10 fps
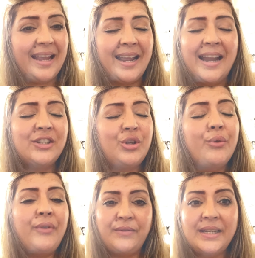And at
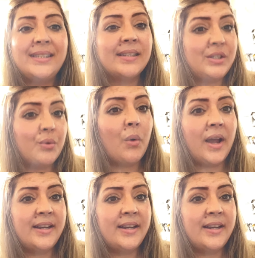256:1,